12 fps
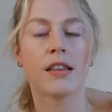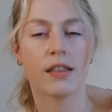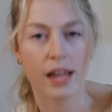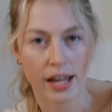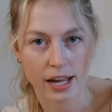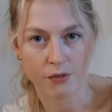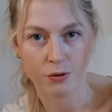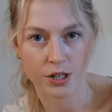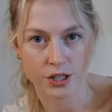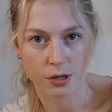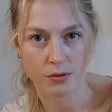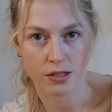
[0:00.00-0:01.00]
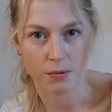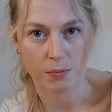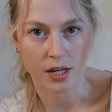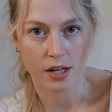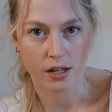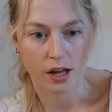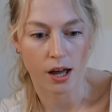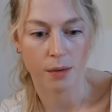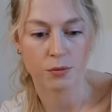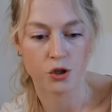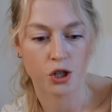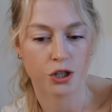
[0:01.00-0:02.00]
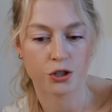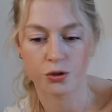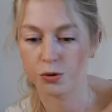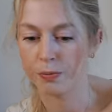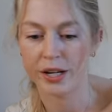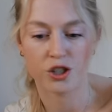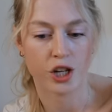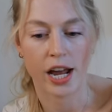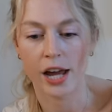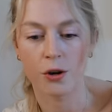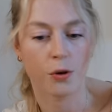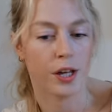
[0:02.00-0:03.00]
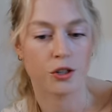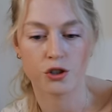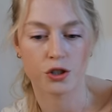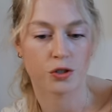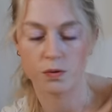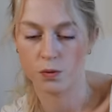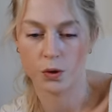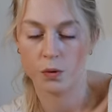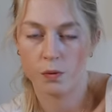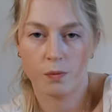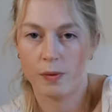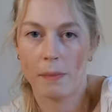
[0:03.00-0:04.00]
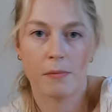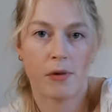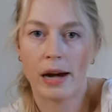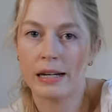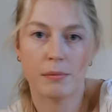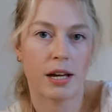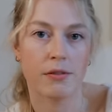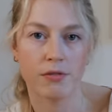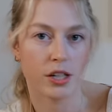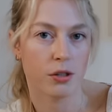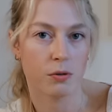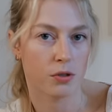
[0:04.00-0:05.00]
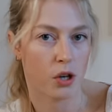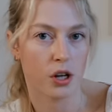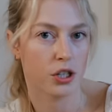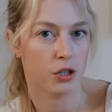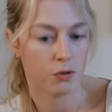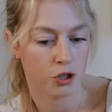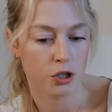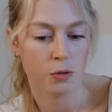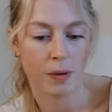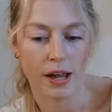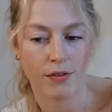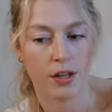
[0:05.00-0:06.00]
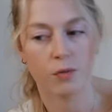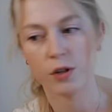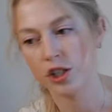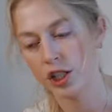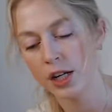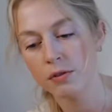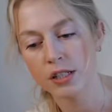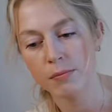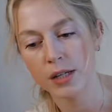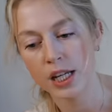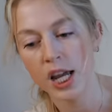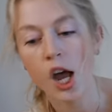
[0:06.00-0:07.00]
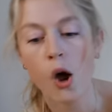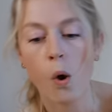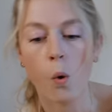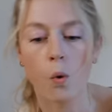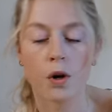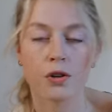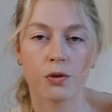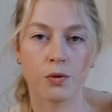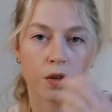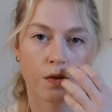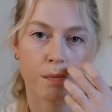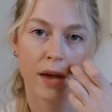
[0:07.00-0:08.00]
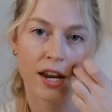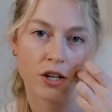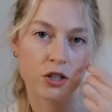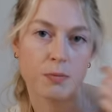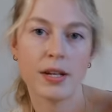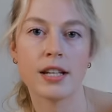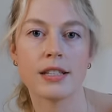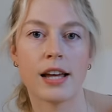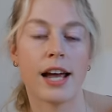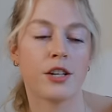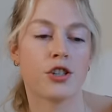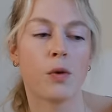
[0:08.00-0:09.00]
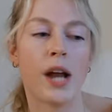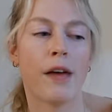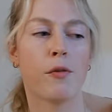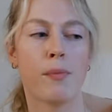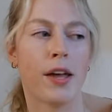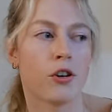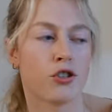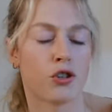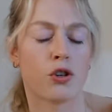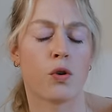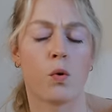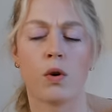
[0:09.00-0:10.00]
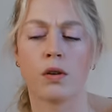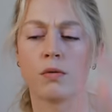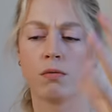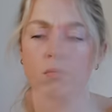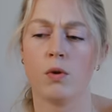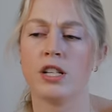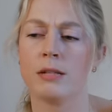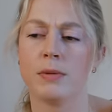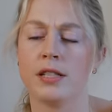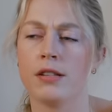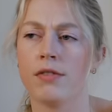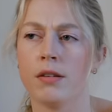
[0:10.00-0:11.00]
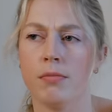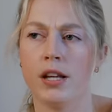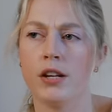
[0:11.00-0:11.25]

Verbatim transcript: they have reached out to me just through my channel and just through them finding my videos on YouTube and then reaching out to me, or through different managements. I don't have a manager or one specific